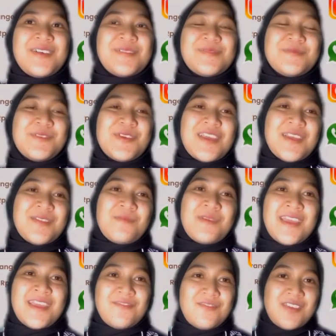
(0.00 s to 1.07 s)
You can buy
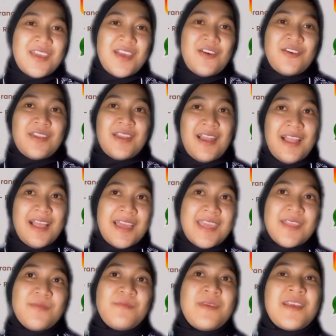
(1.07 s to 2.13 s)
it via
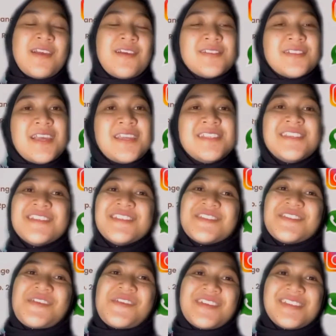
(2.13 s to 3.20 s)
online, because I just
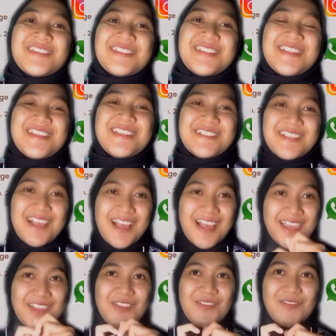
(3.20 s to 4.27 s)
started this
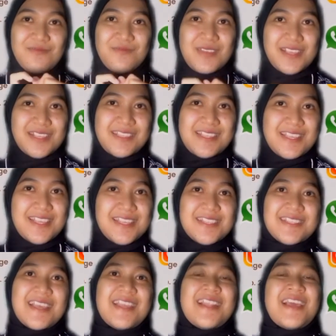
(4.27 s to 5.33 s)
kind of business
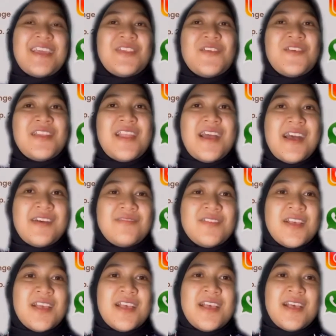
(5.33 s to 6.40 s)
and I don't have
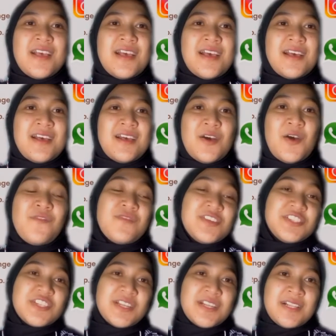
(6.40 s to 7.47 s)
an
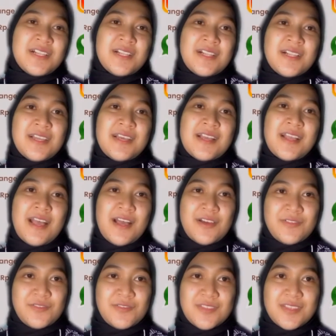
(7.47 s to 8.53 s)
official
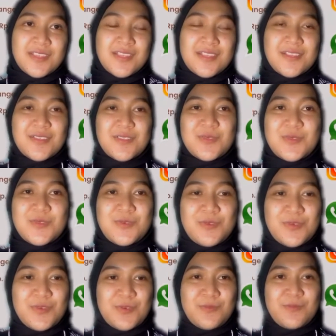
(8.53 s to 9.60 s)
account to
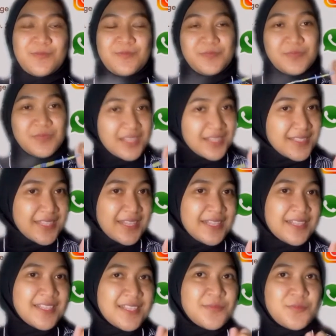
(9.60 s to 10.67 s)
sell
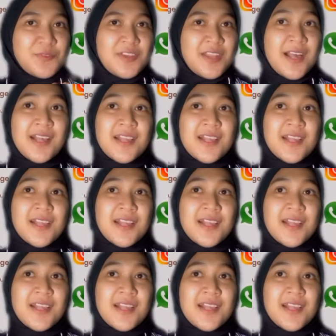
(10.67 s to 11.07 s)
this product.